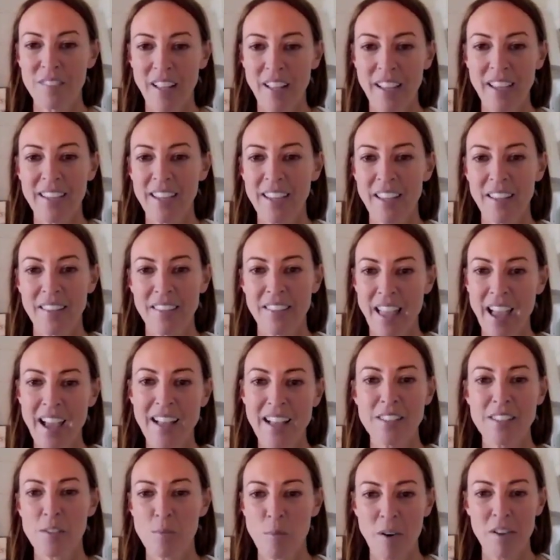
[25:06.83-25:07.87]
Like, and
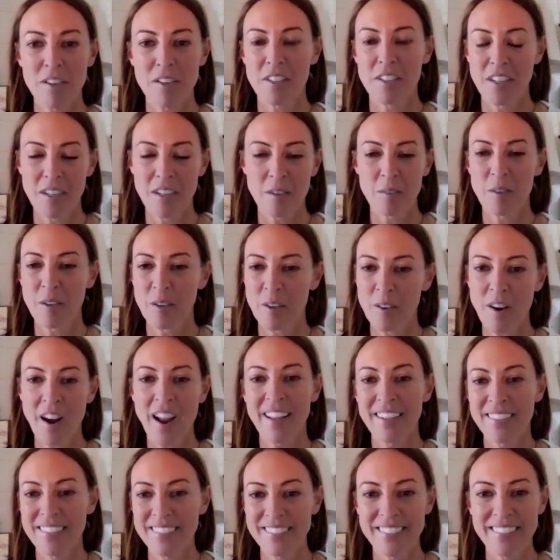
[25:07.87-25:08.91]
that's what you're going to
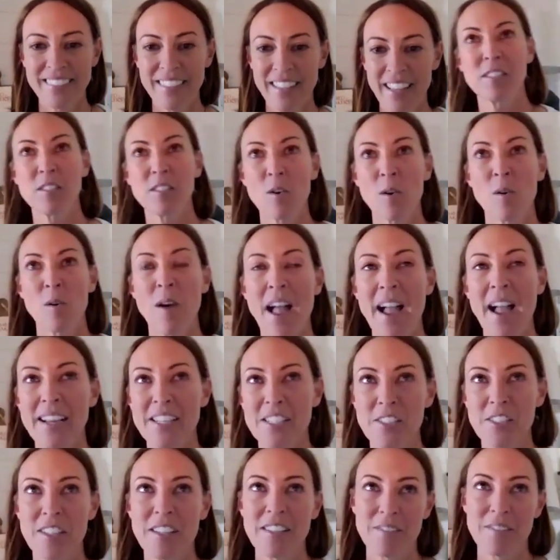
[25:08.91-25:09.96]
regret. So
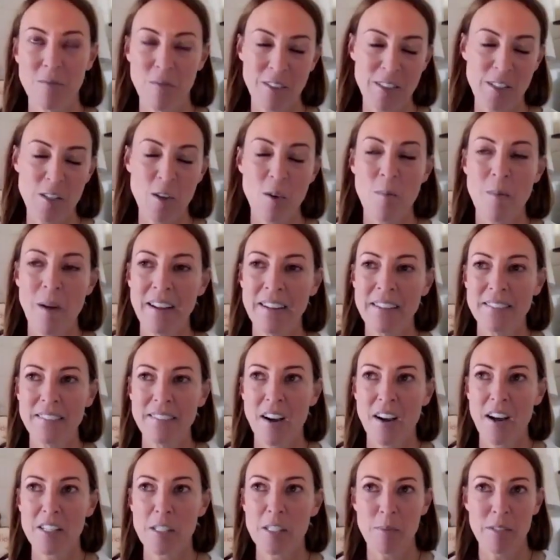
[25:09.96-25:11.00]
actually, so my
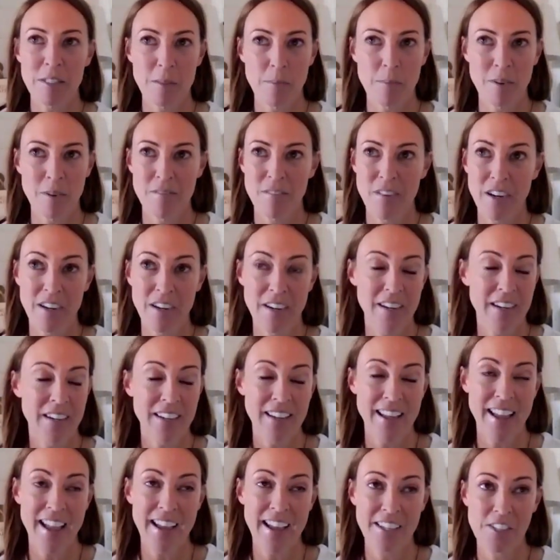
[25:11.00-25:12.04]
husband's been
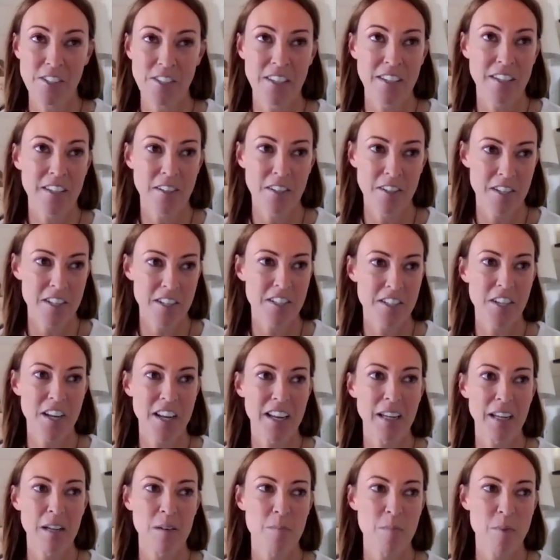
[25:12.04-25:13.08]
very actually
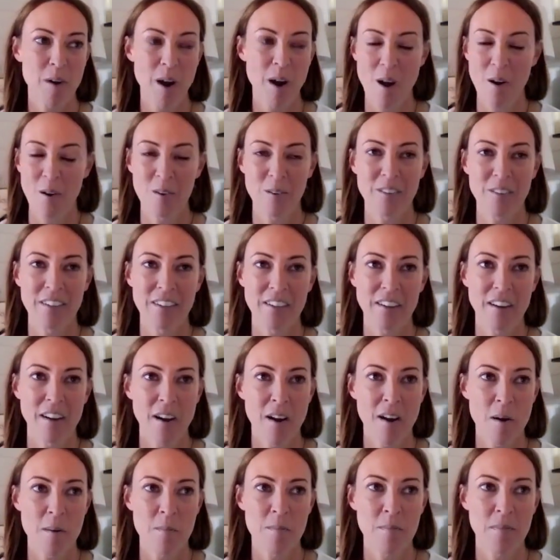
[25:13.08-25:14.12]
encouraging and proud
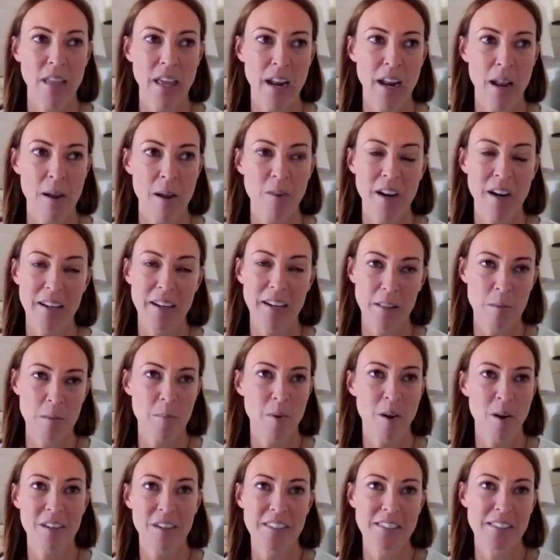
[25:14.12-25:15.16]
that I'm writing the
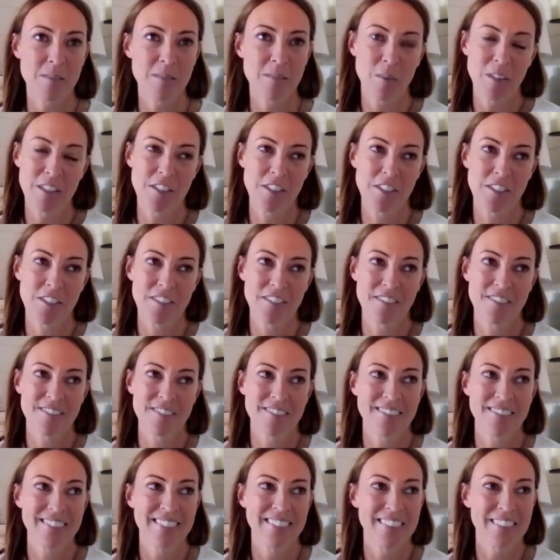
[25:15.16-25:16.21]
books, which
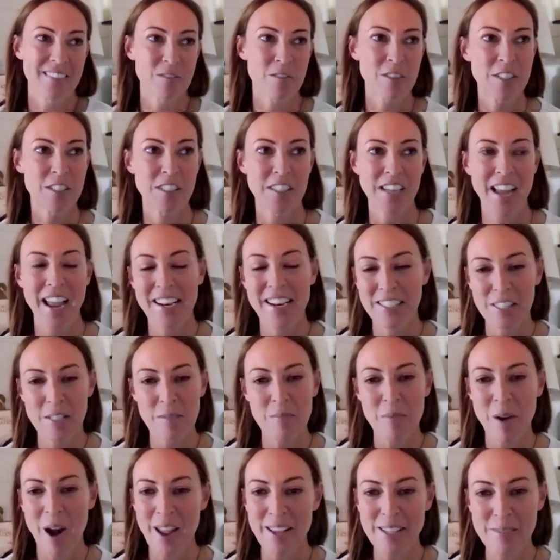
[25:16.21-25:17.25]
kind of
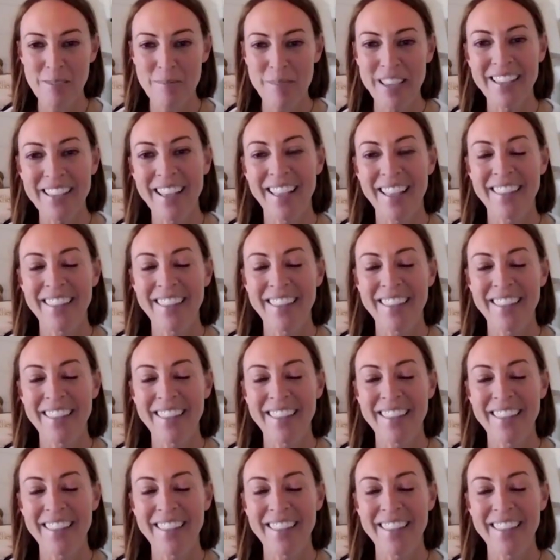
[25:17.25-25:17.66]
surprised me.